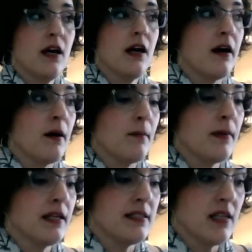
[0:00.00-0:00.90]

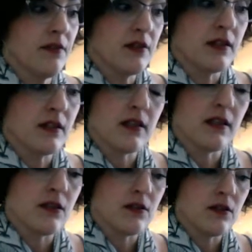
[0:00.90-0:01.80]
And I definitely
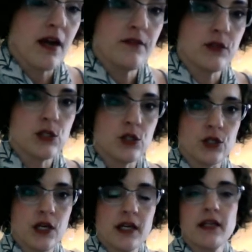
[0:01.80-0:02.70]
learned that for
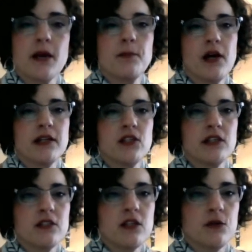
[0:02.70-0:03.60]
sure on that
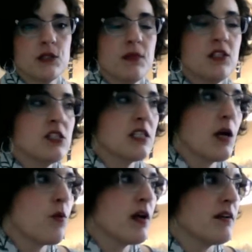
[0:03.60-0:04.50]
project. So as much as I
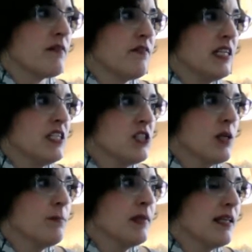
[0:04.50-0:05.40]
want to finish
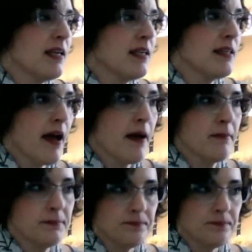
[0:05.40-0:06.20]
something like that,